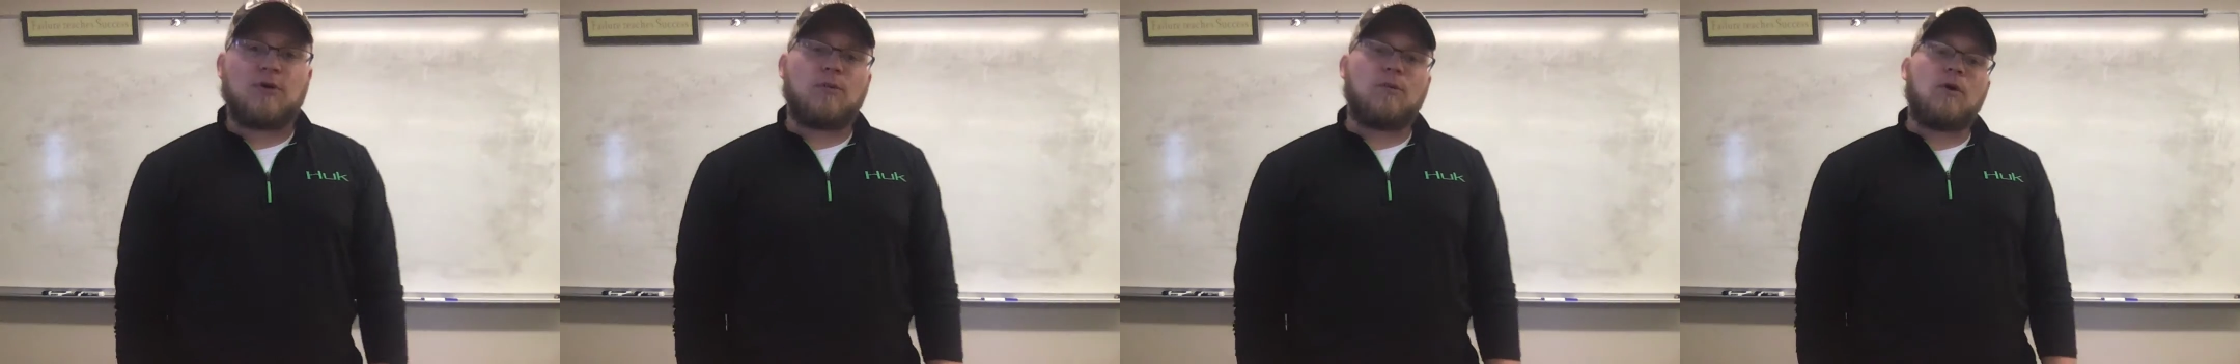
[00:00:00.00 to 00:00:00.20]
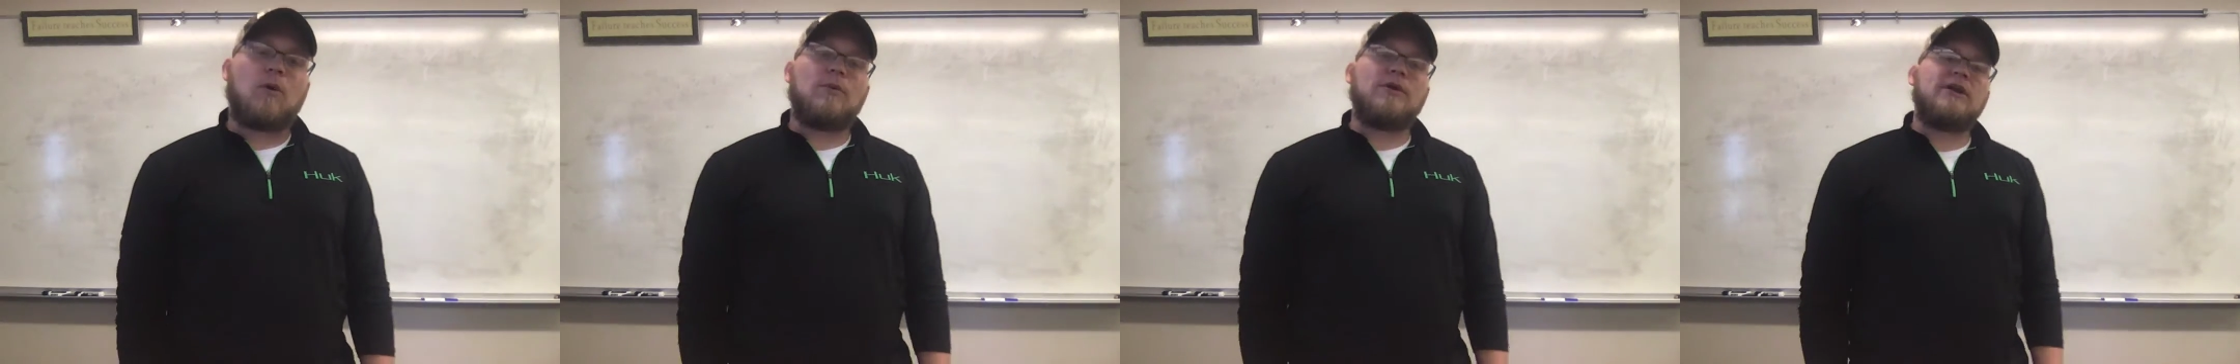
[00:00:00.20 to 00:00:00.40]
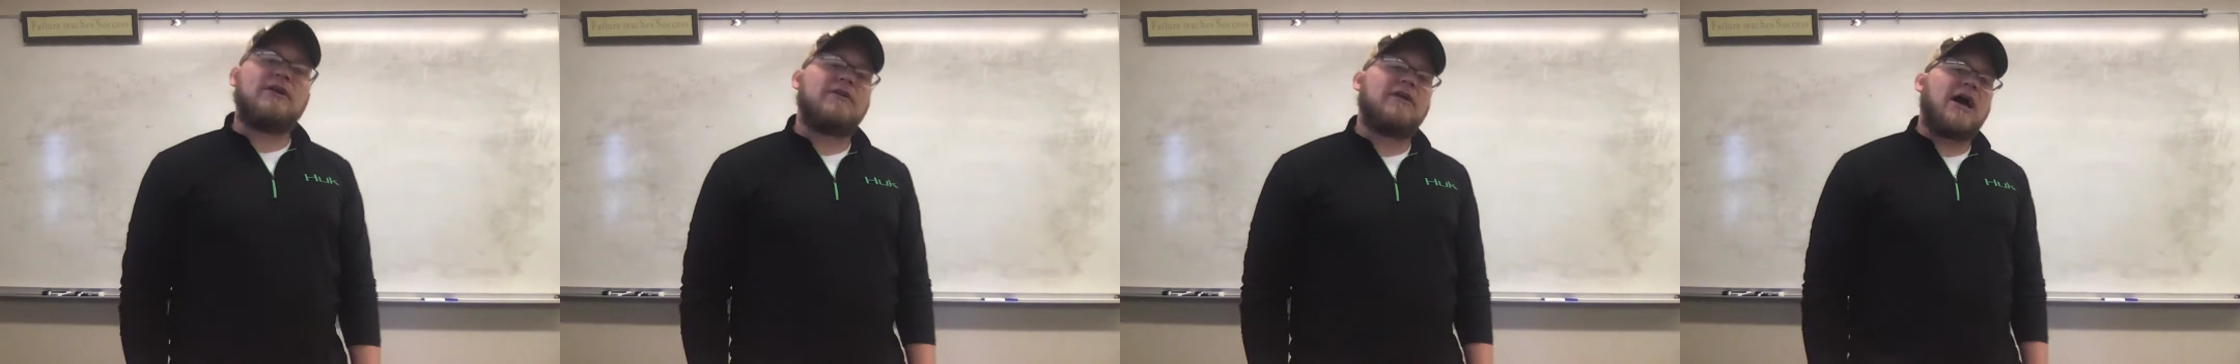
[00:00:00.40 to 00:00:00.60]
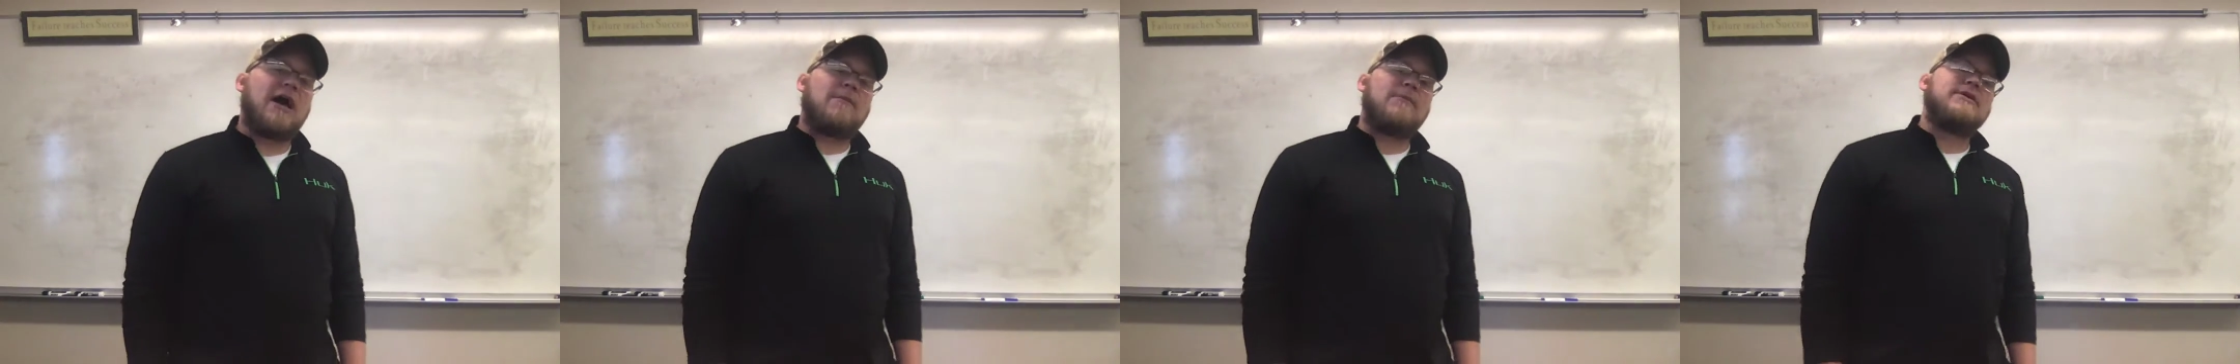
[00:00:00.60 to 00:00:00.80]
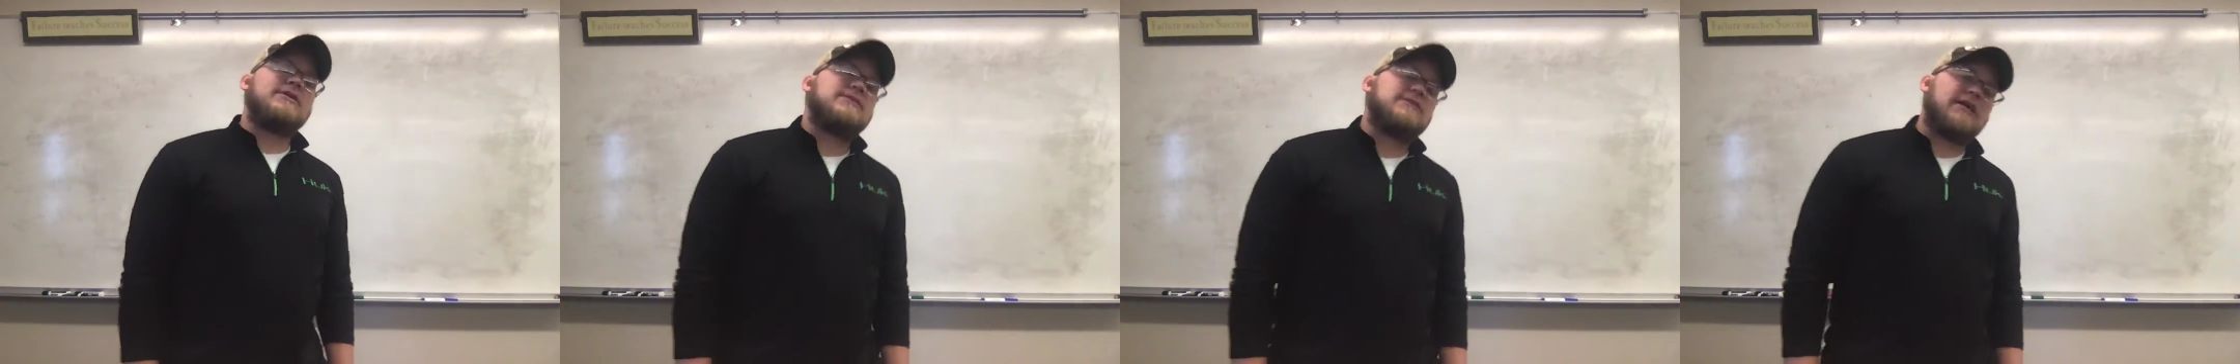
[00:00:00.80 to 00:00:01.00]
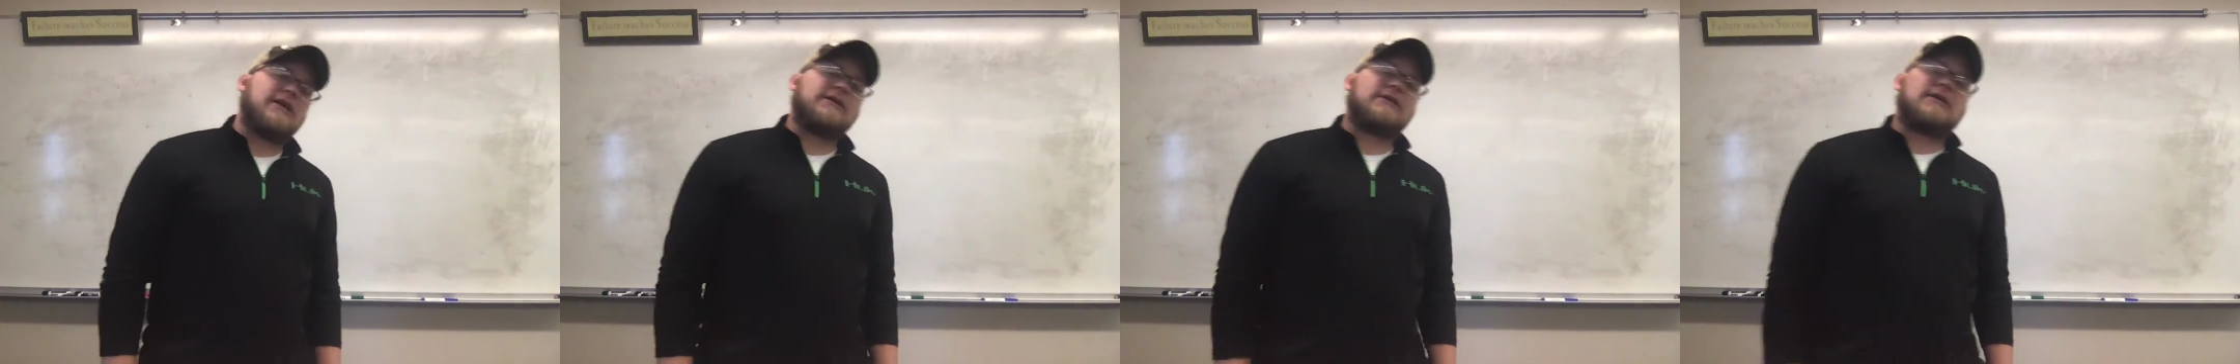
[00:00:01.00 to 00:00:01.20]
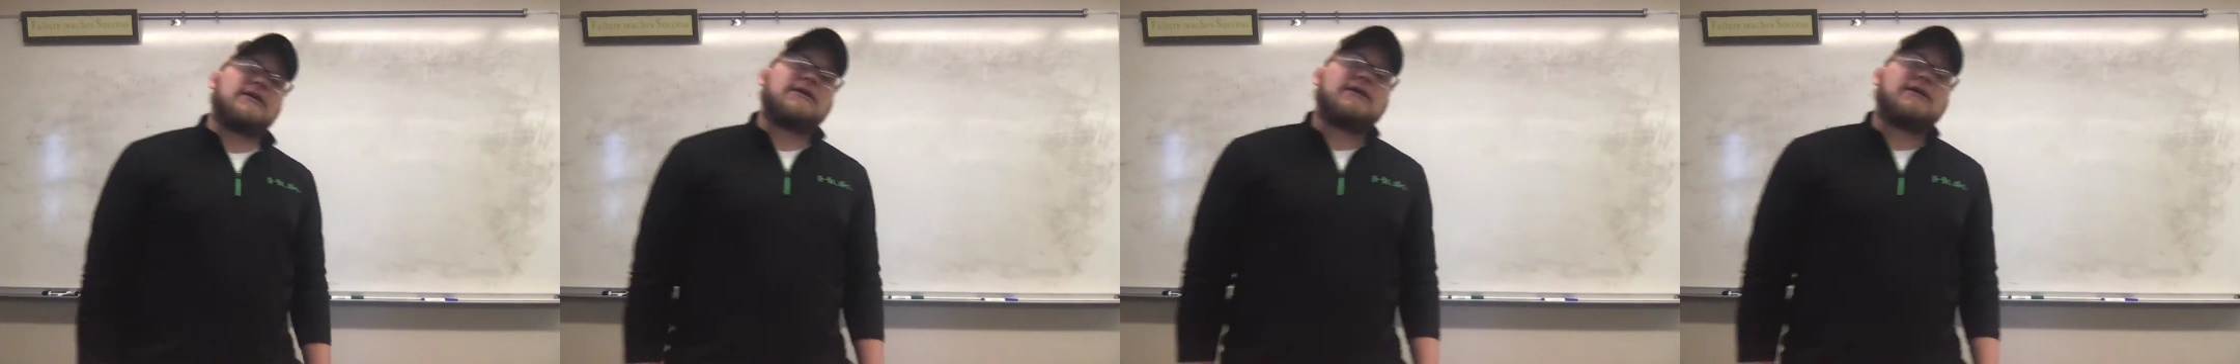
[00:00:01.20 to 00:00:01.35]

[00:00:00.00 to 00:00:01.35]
Well, we need to,